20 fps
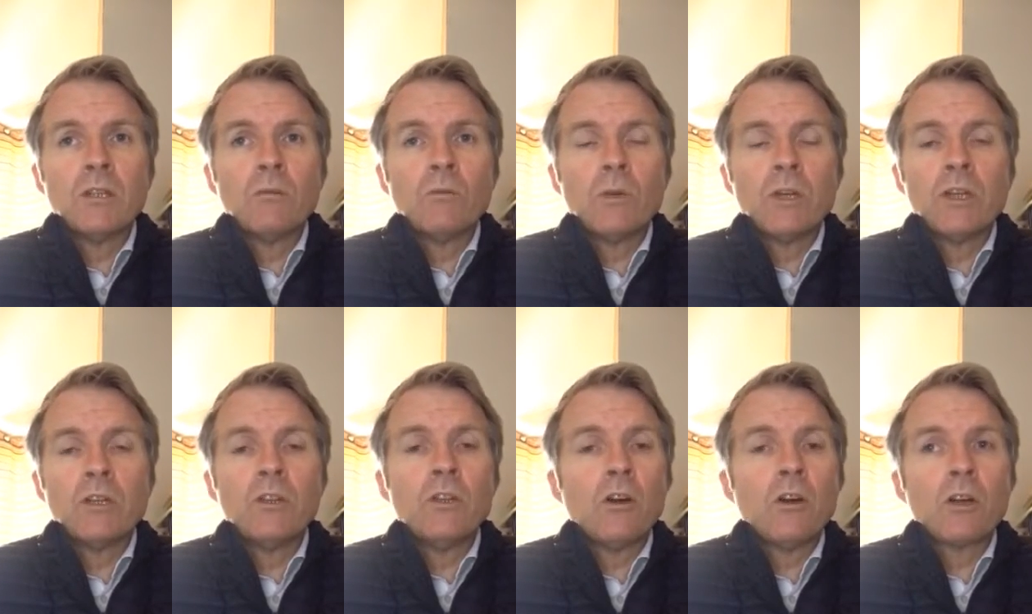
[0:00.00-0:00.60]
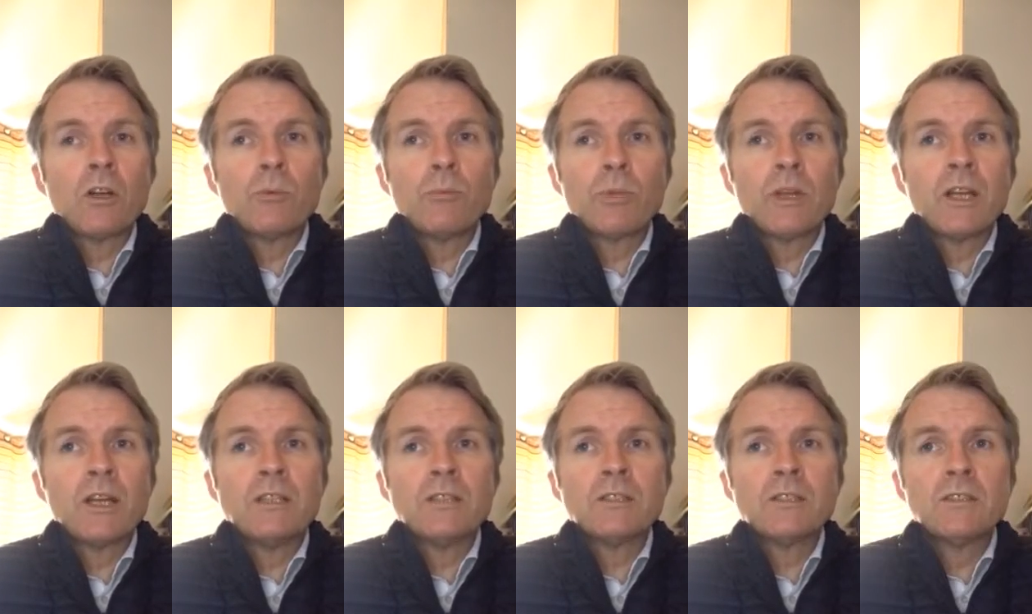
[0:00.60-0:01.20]
We are not
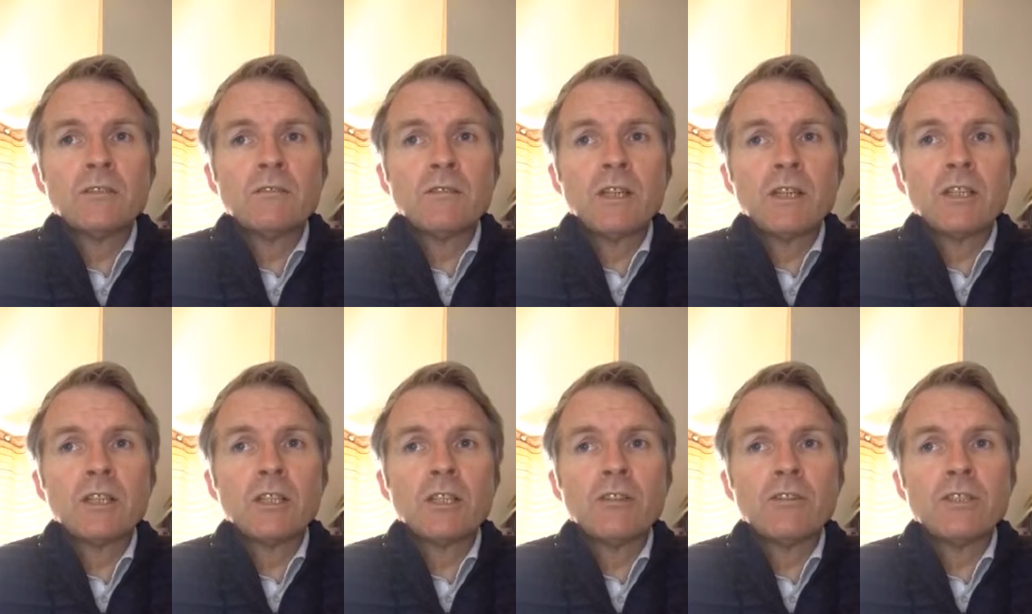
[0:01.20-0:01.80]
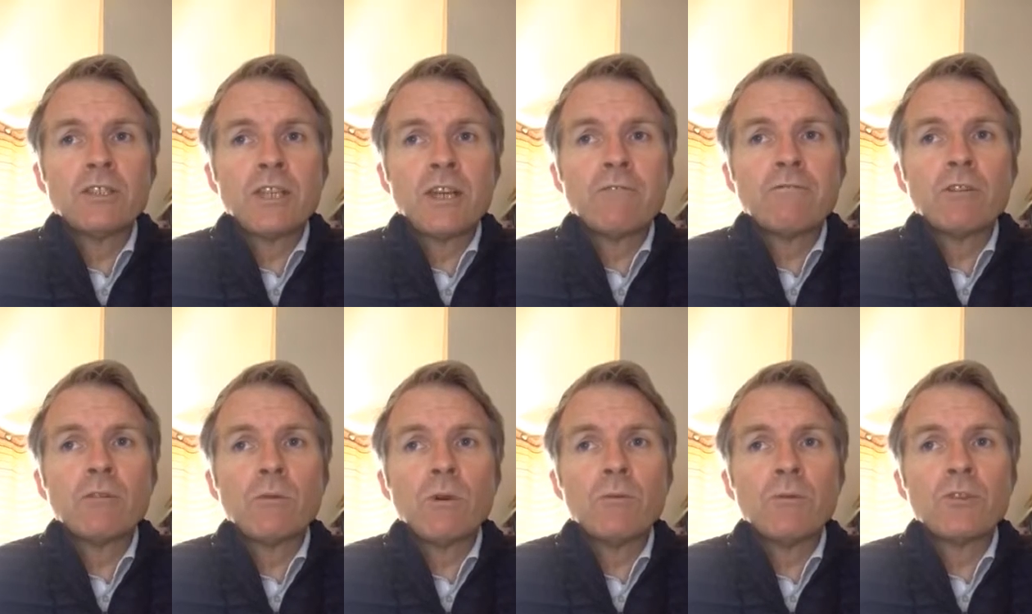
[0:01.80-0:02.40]
complacent and encourage
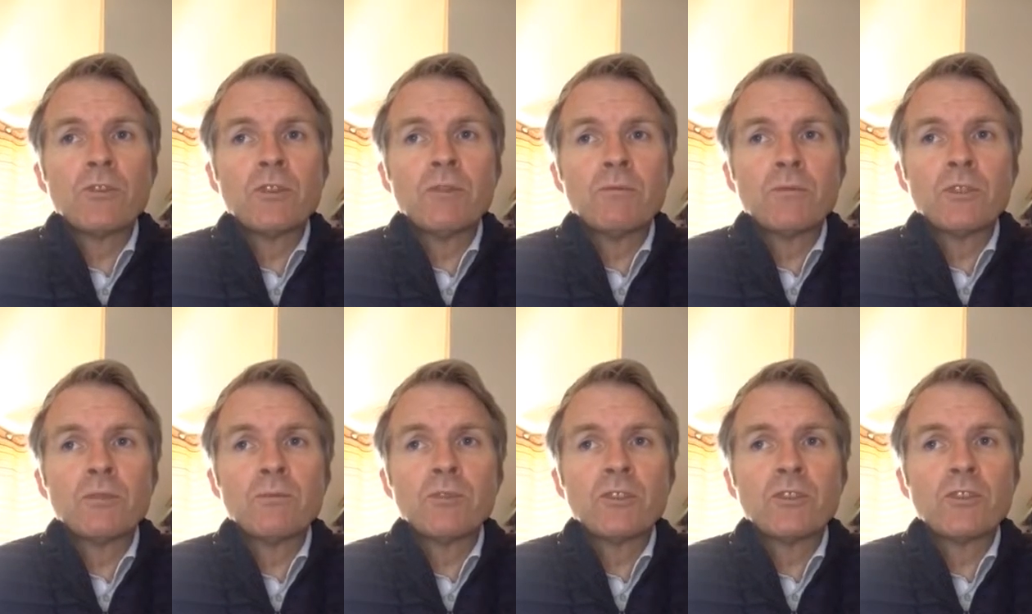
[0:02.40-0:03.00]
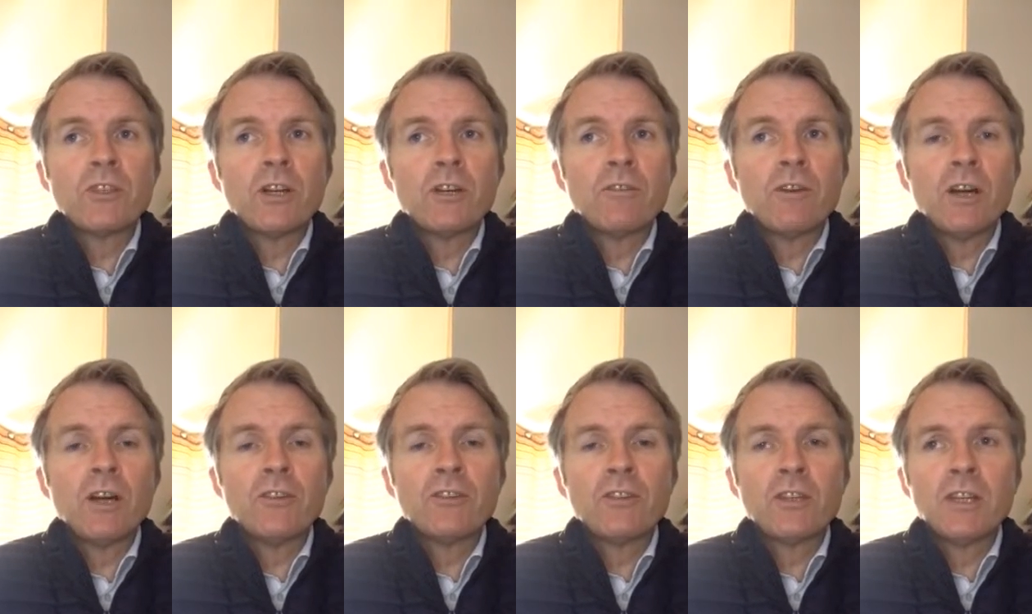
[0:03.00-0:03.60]
everyone with symptoms to self
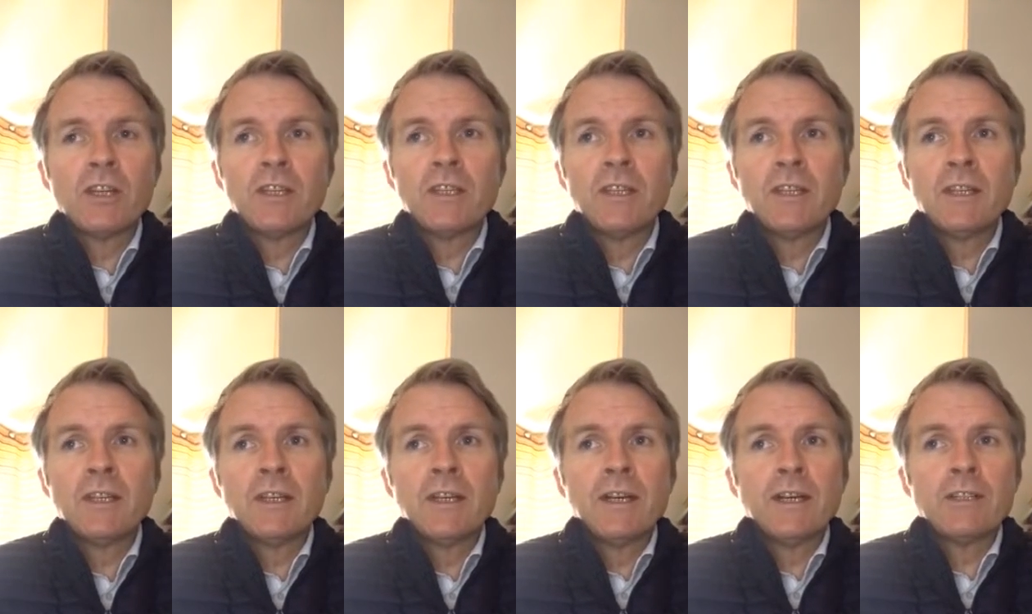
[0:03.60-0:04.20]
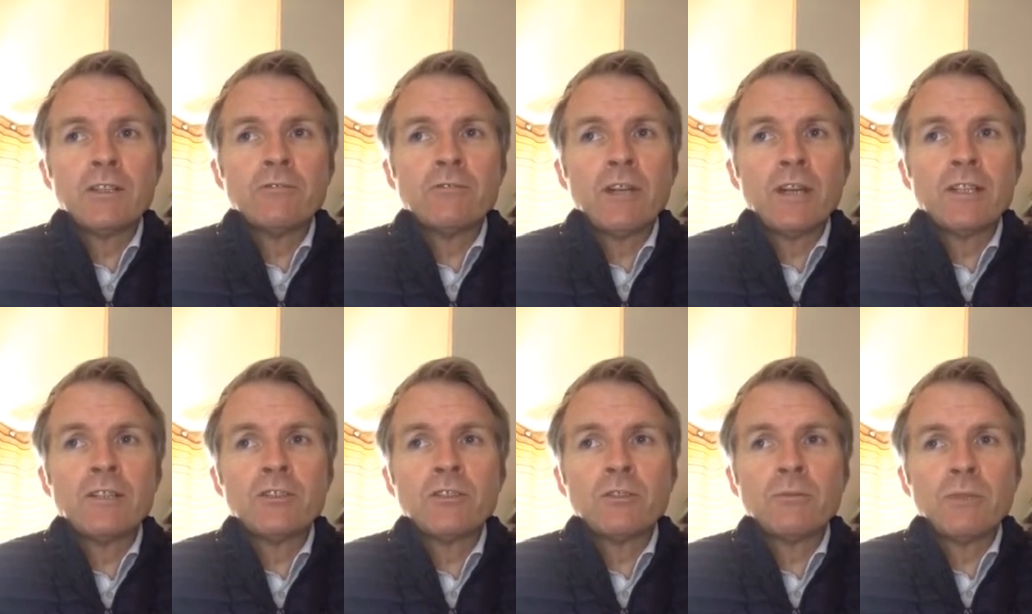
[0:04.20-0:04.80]
isolate and
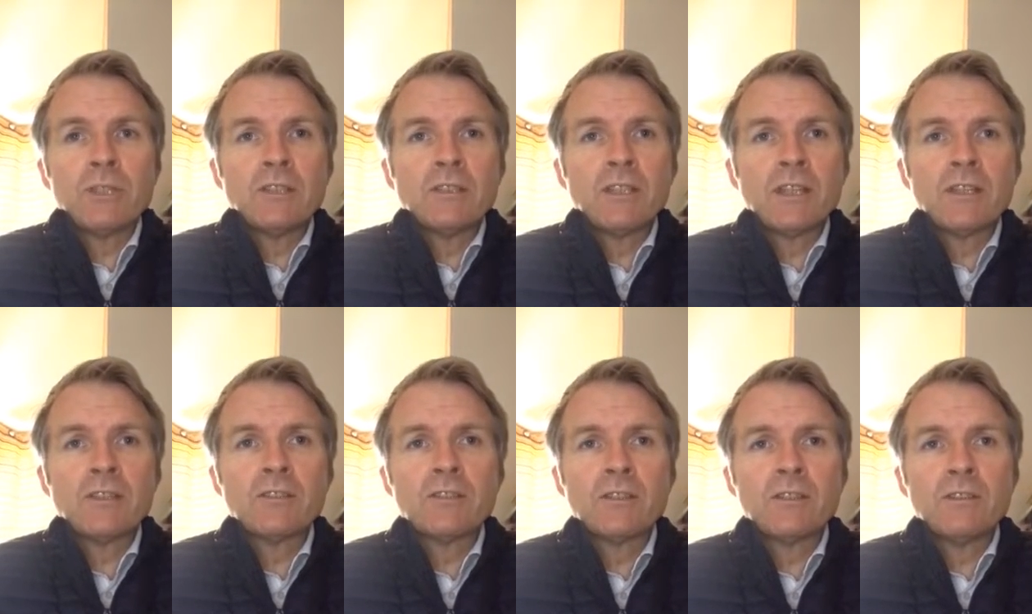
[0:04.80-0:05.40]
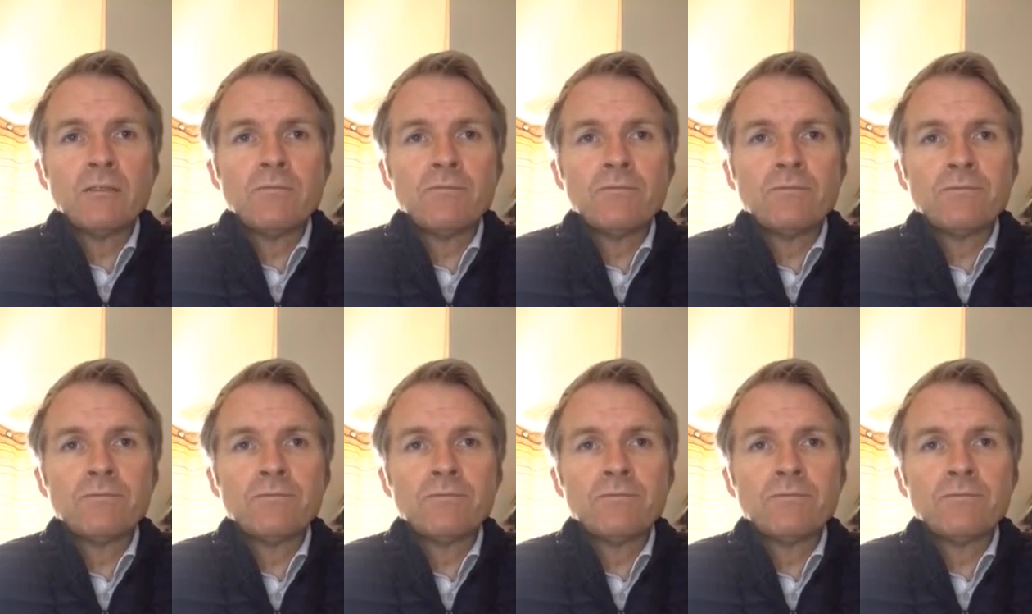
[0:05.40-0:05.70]
arrange to be tested.